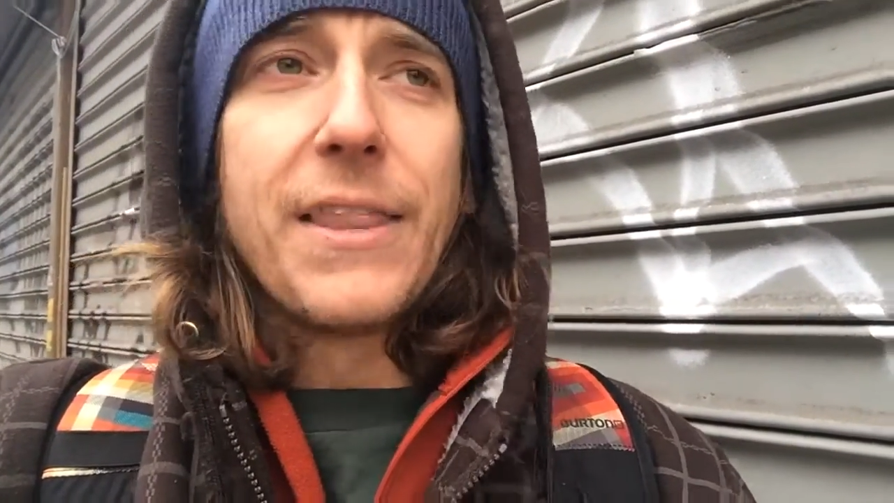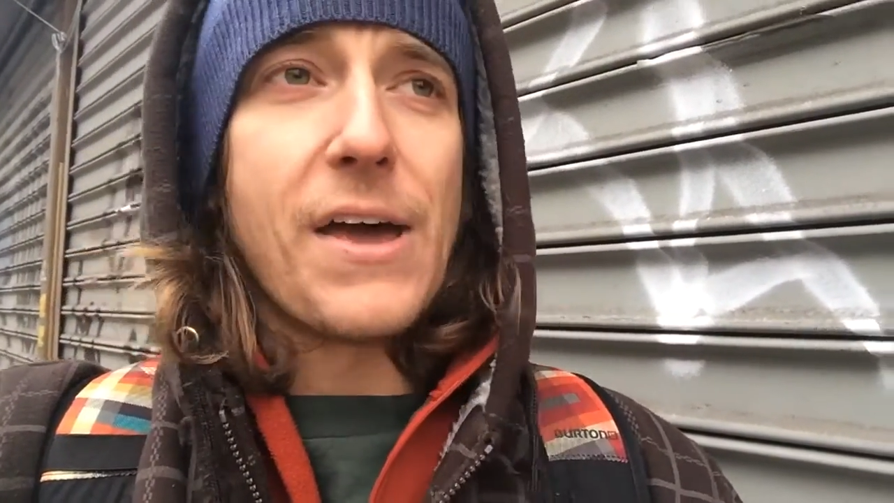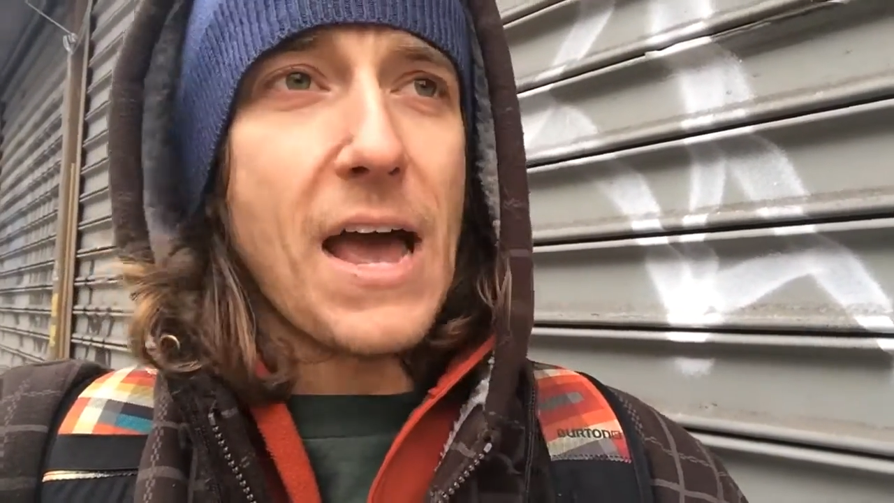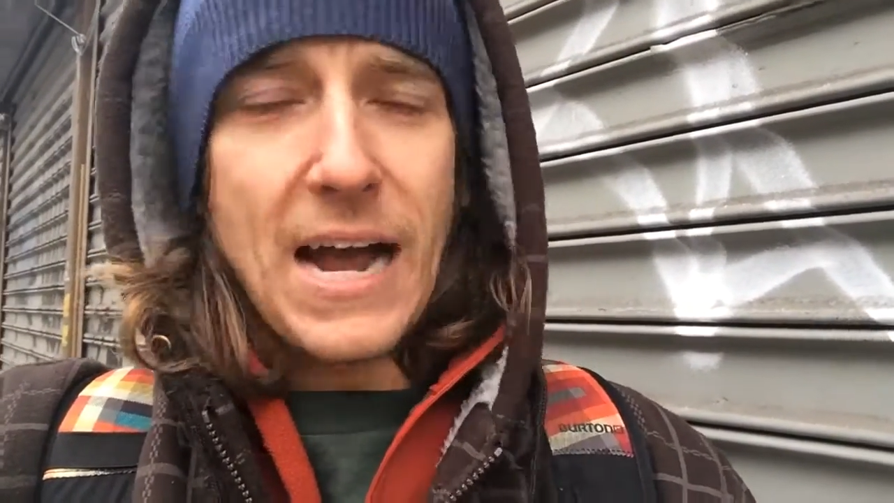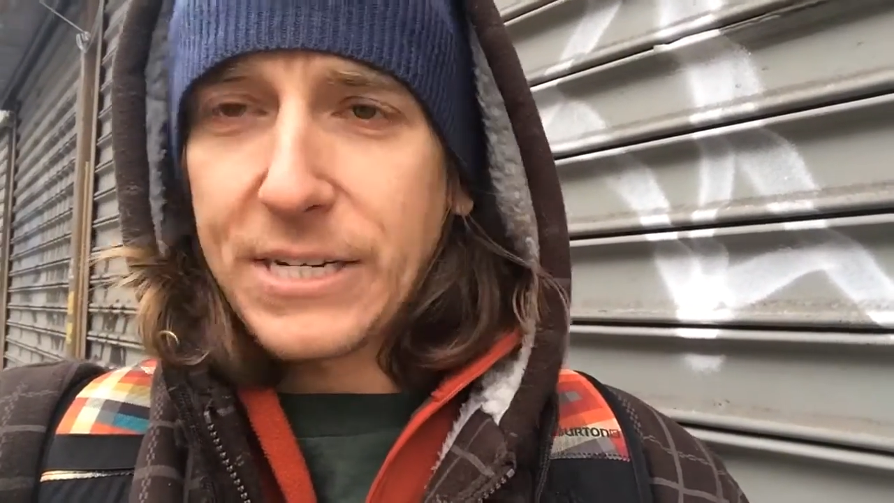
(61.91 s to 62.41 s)

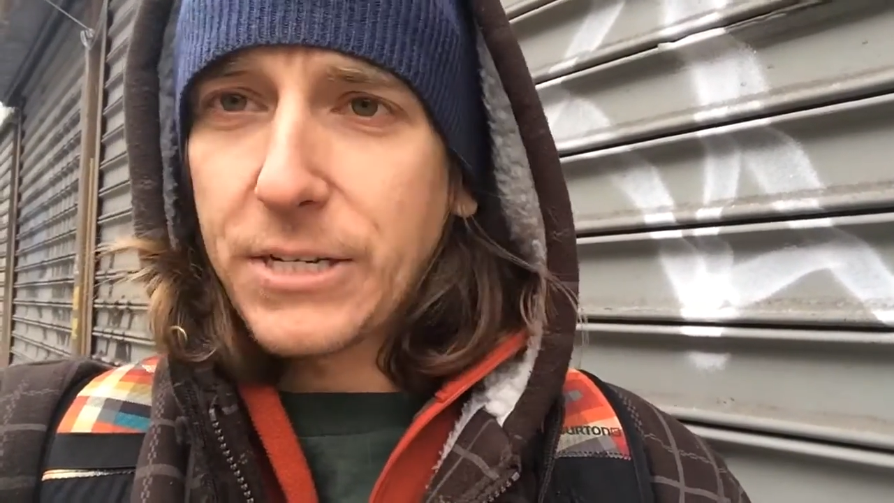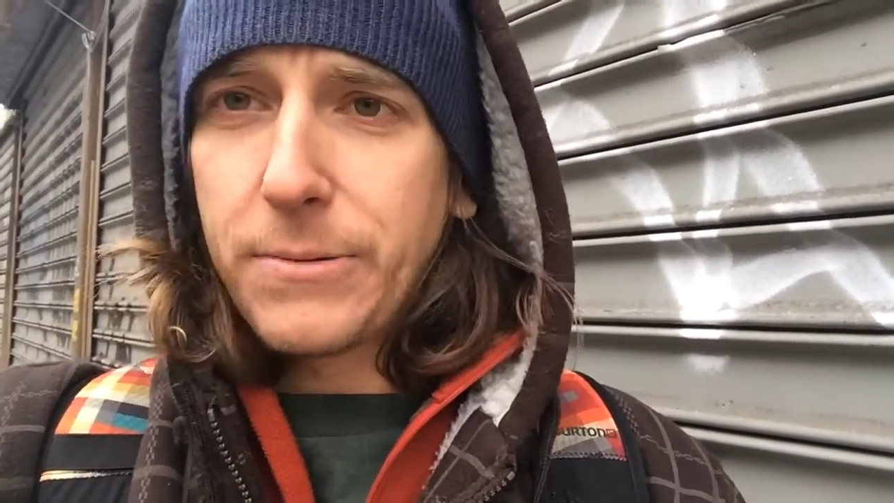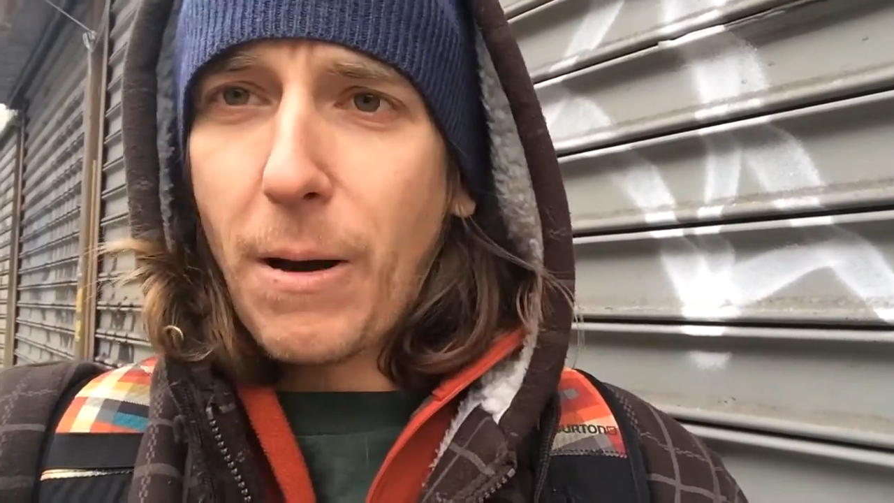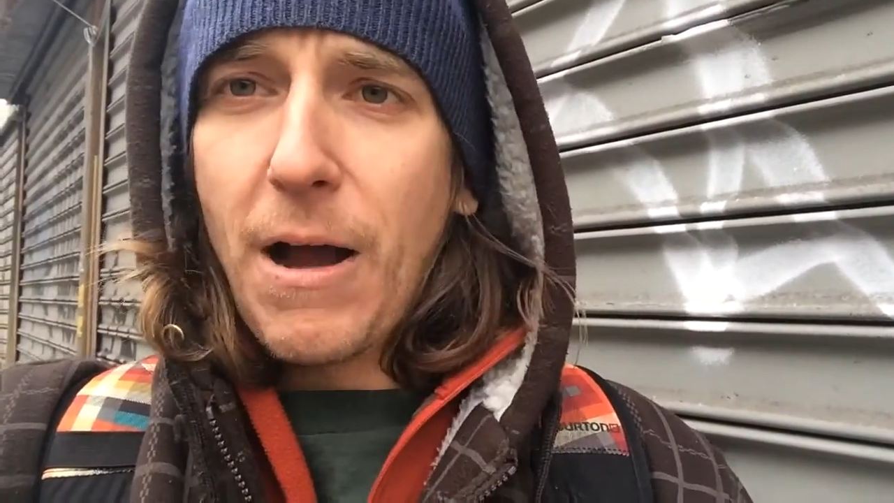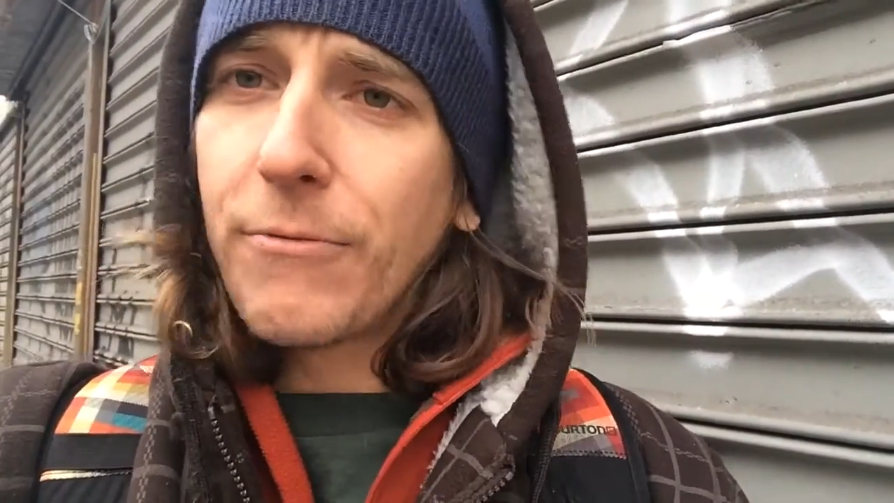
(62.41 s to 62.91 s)
they
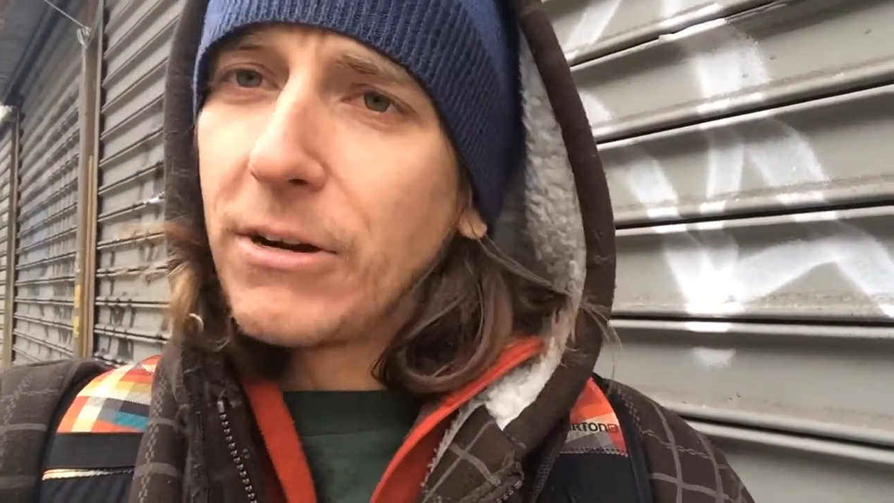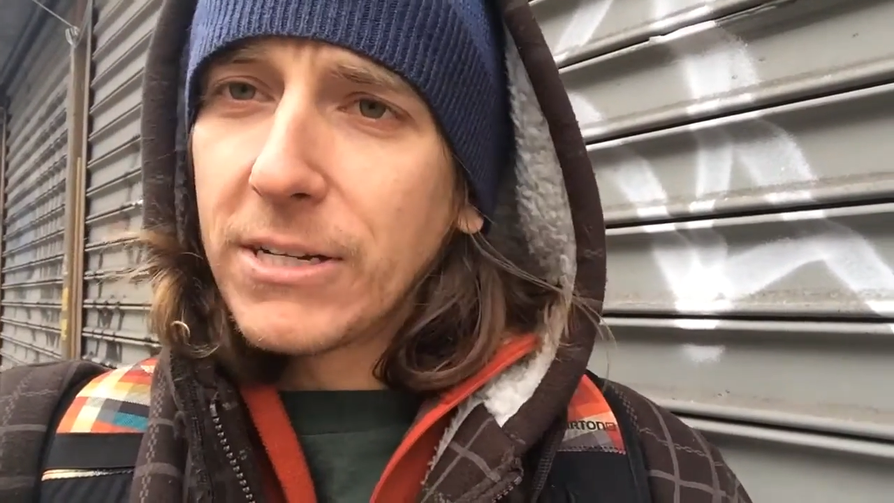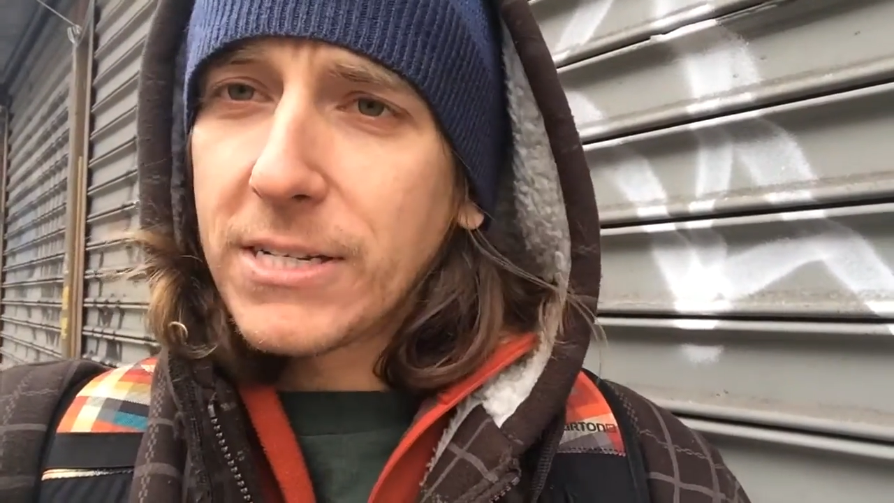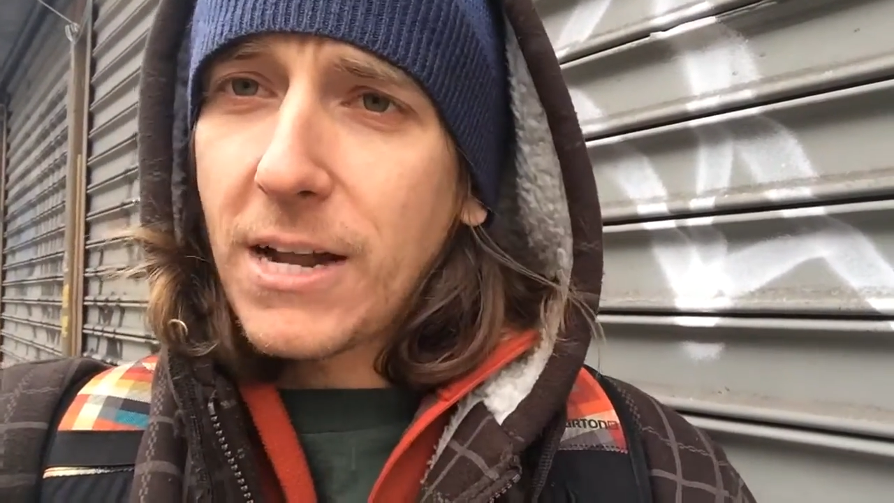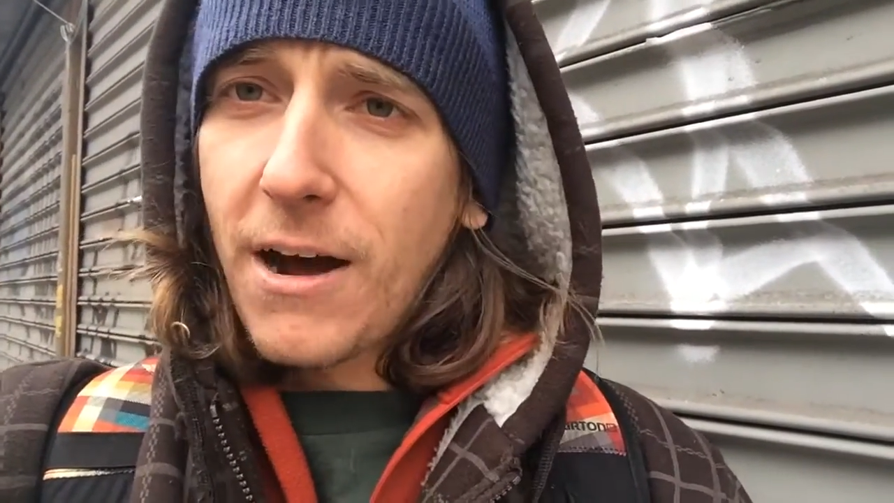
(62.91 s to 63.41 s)
actually buy
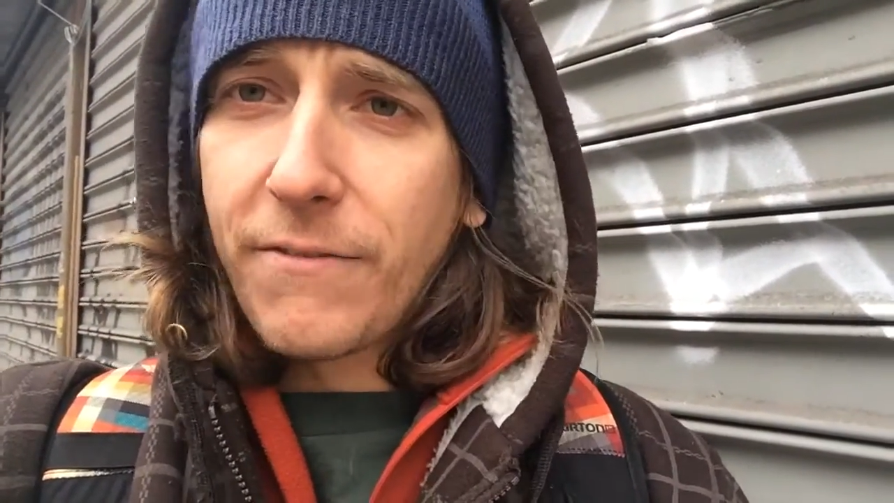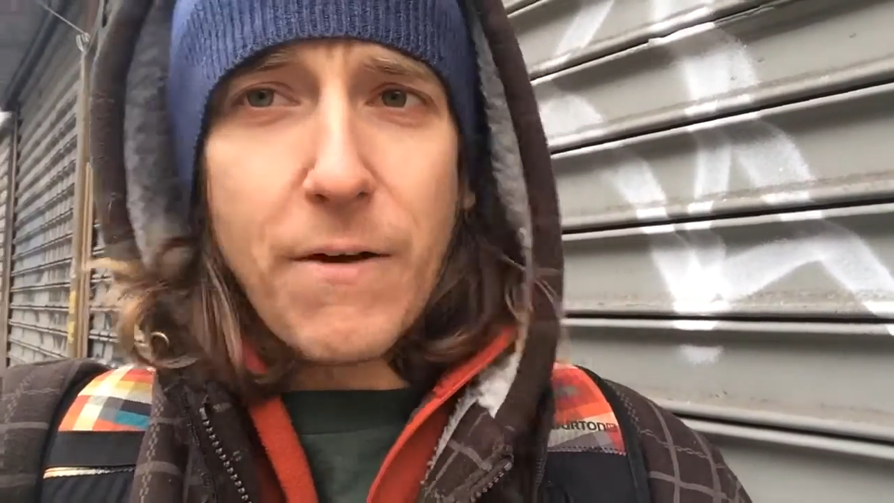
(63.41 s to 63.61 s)
real stuff.